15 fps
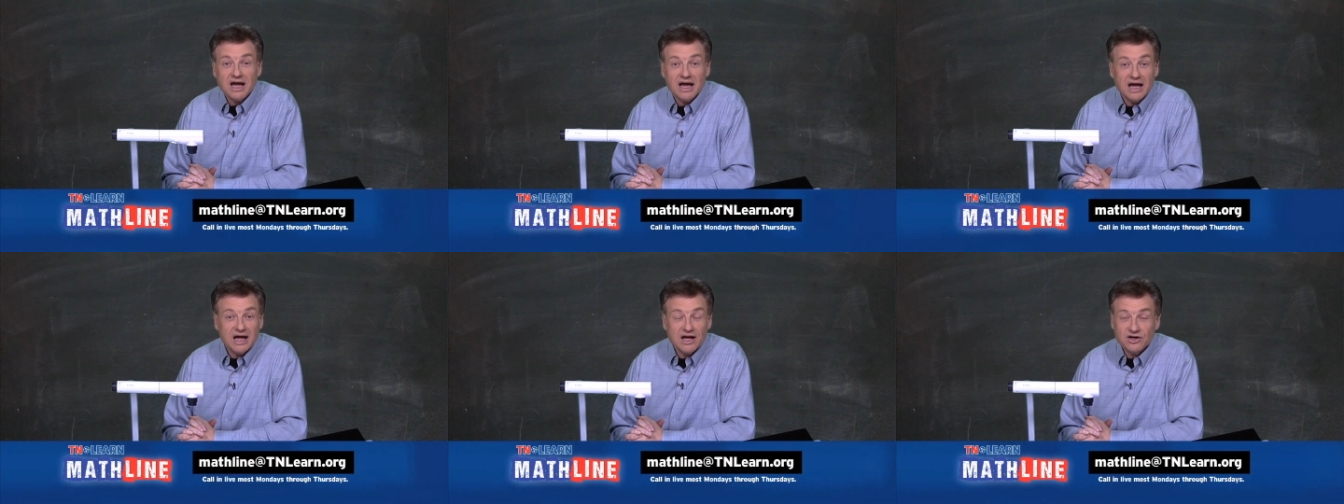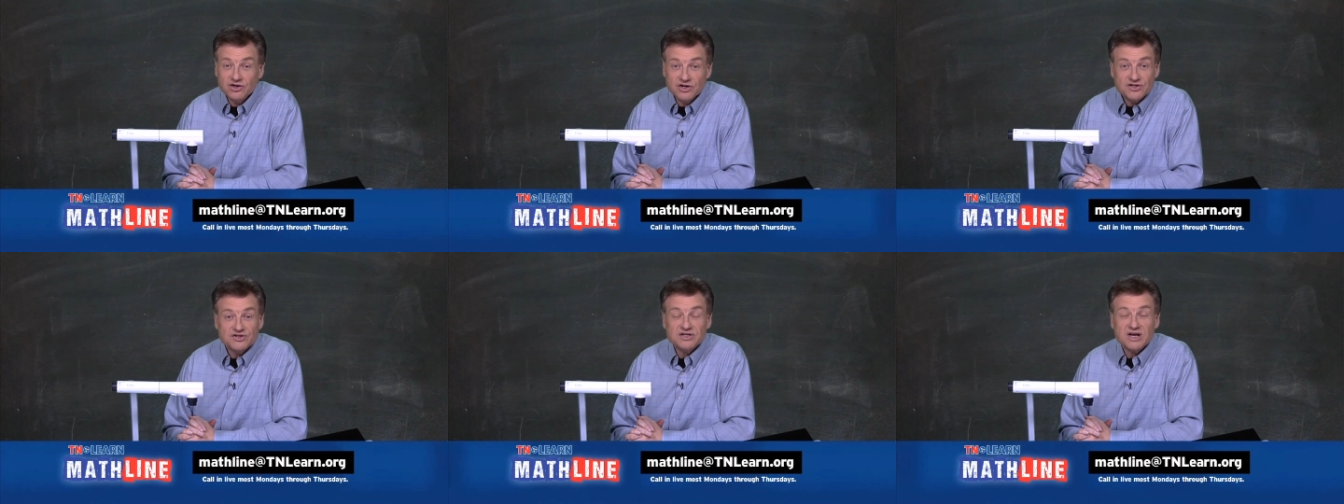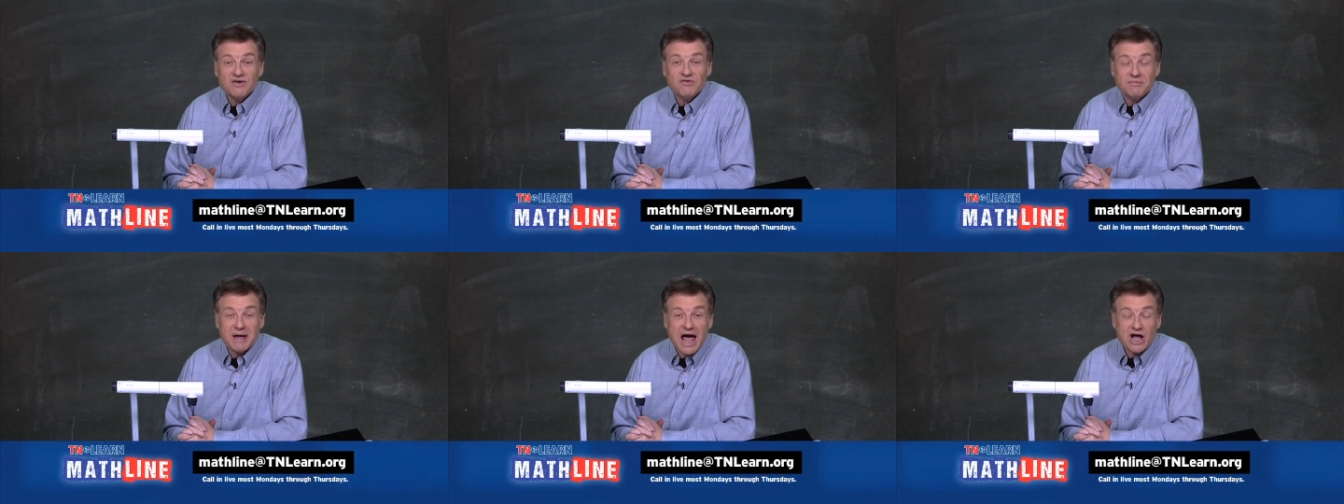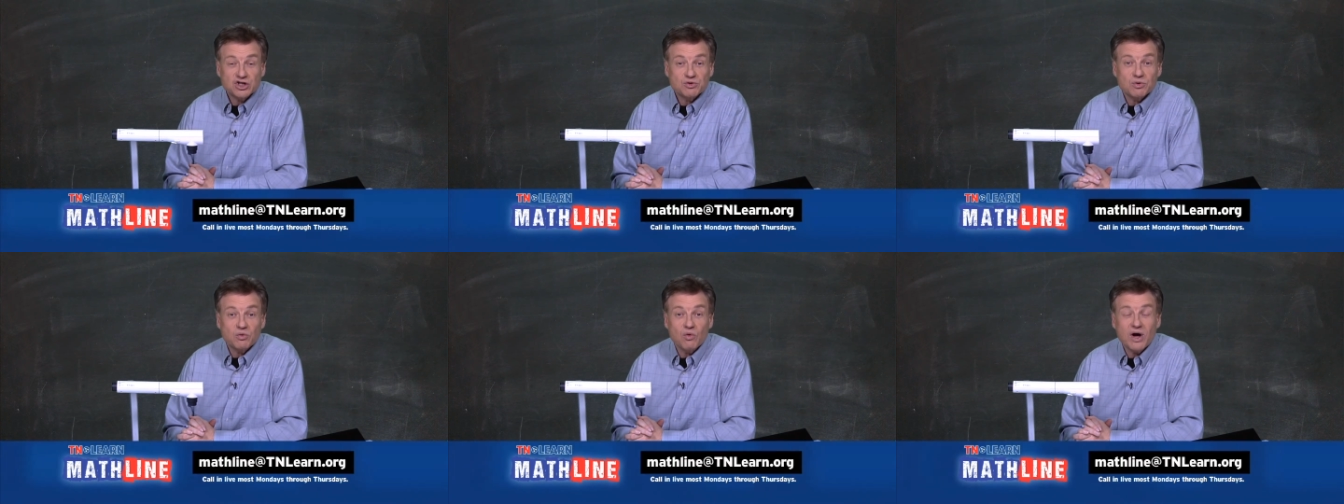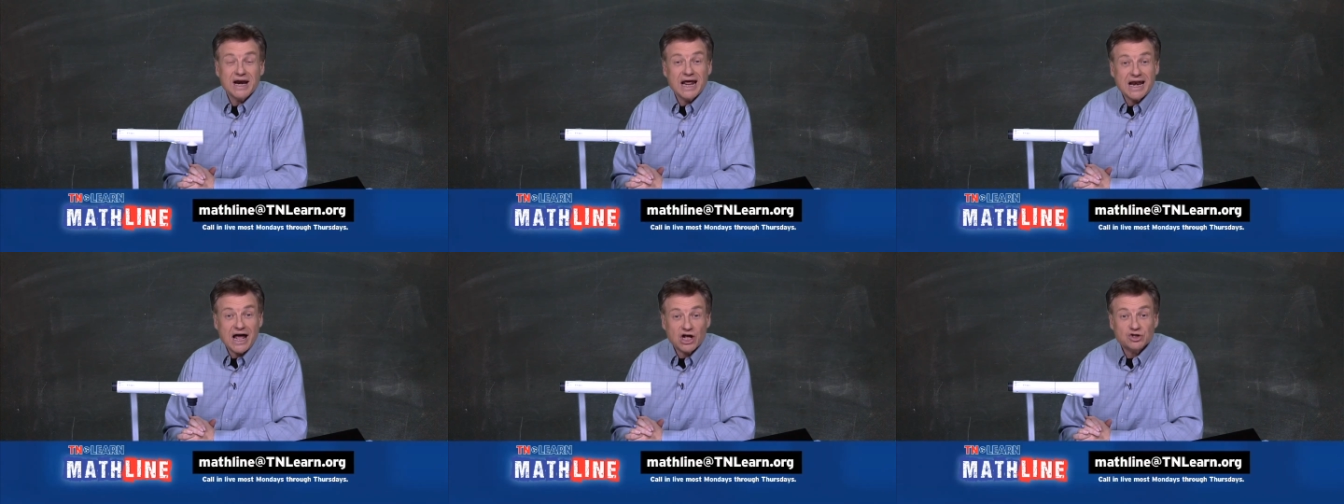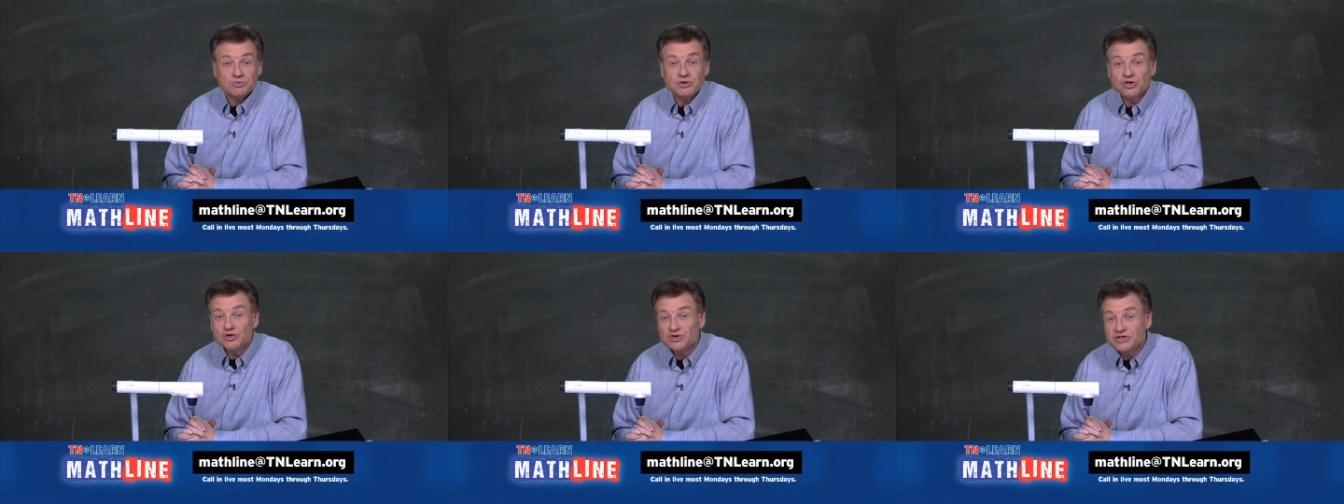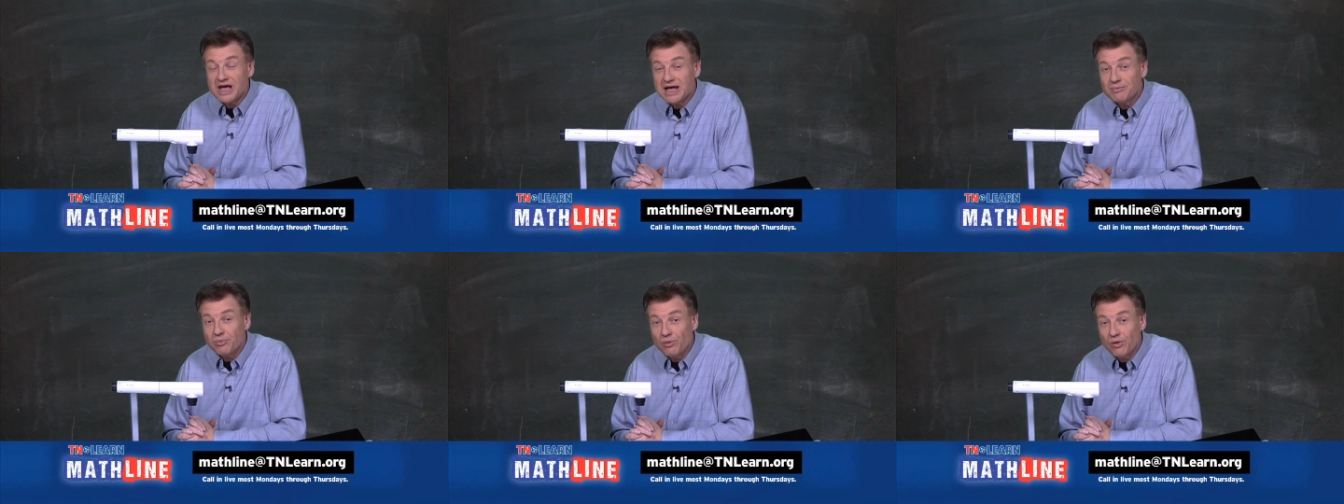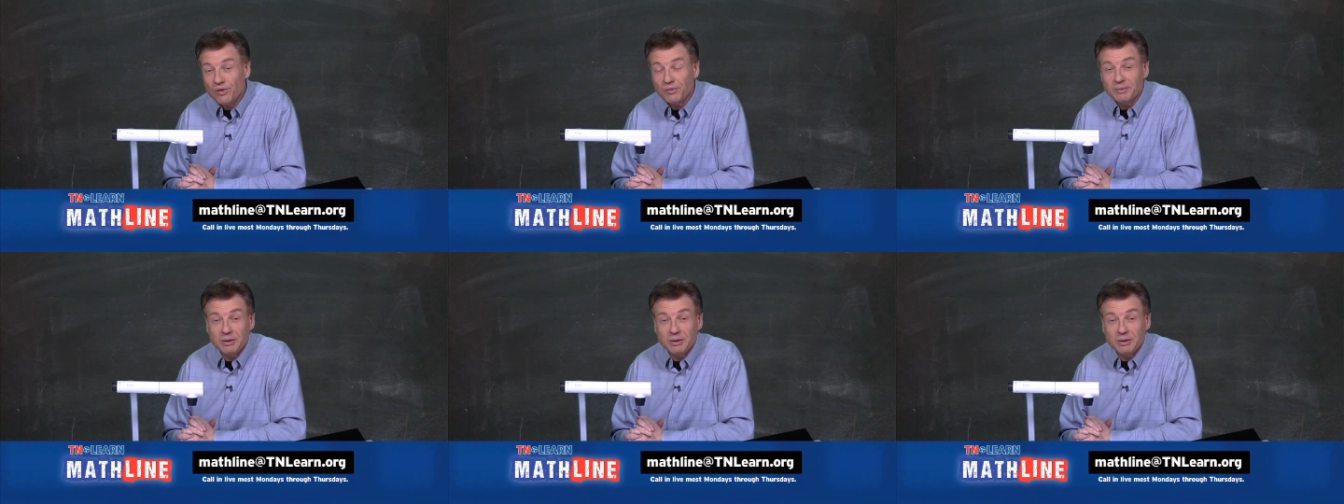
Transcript: and good stuff from Algebra 1 and Algebra 2 standpoint.